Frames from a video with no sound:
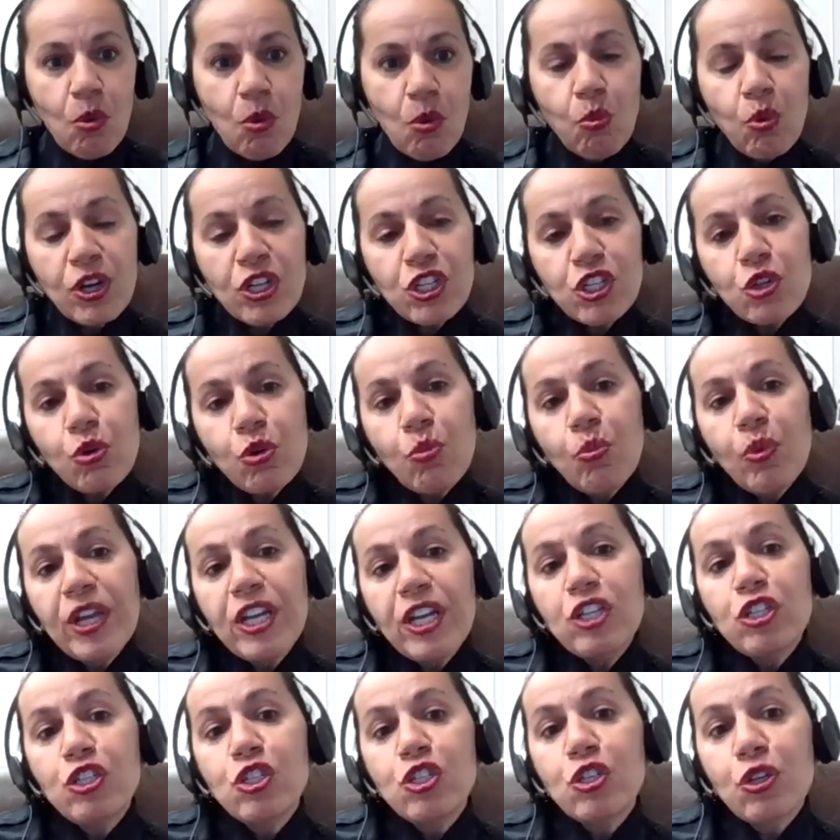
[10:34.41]
what do
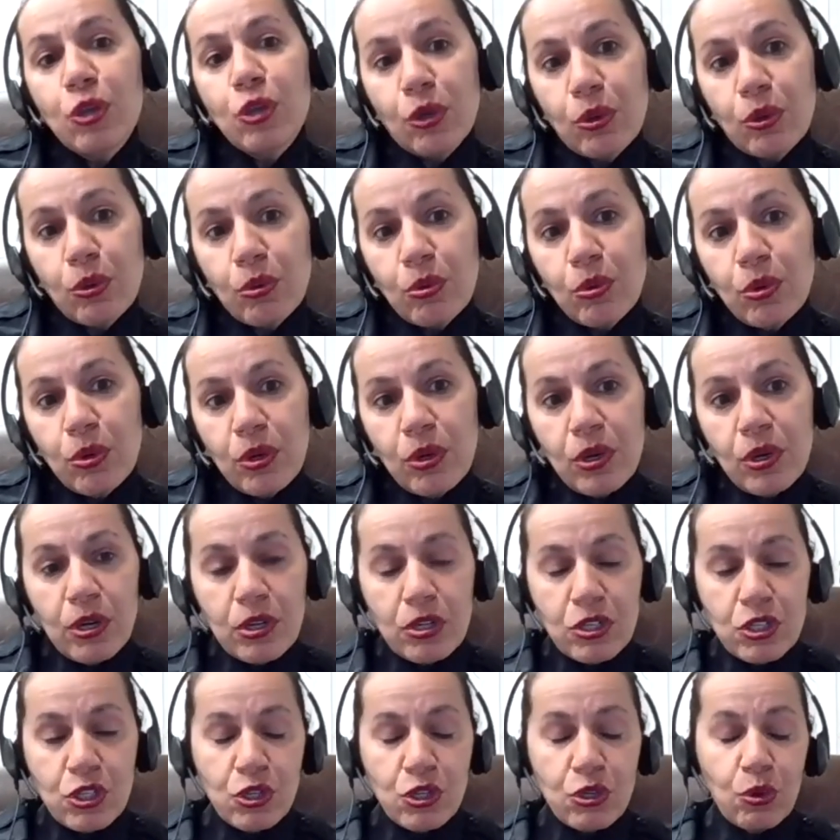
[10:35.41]
we do
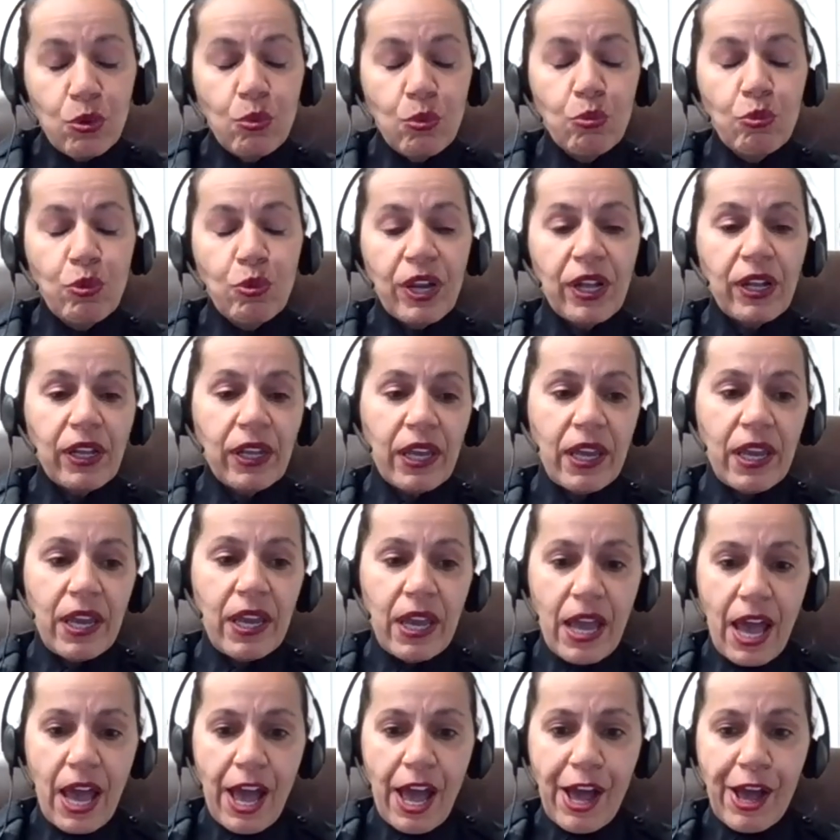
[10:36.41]
to
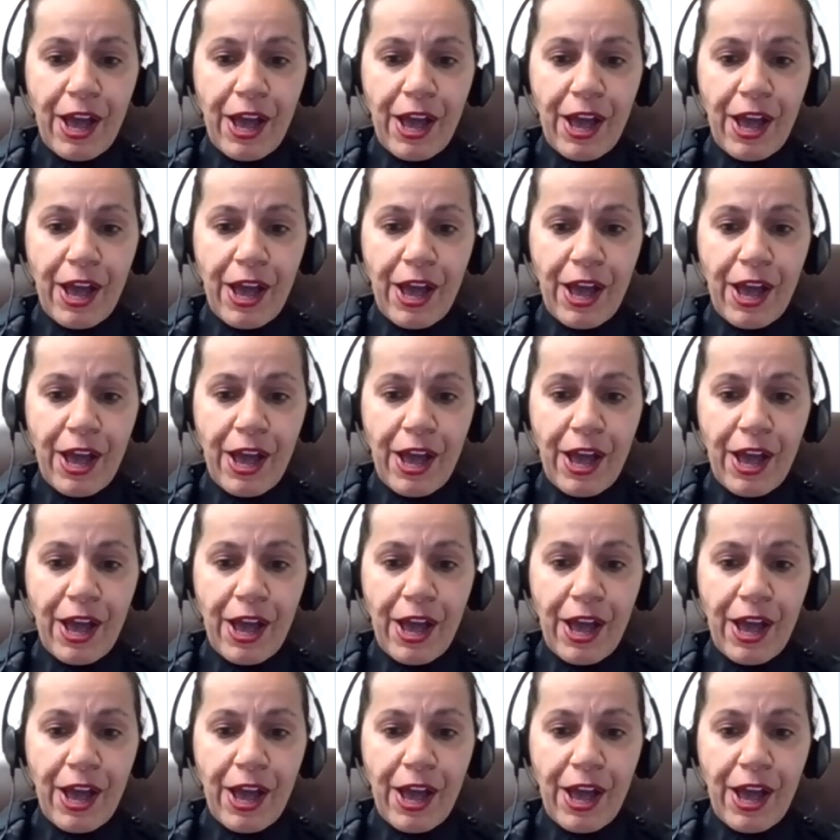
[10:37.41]
really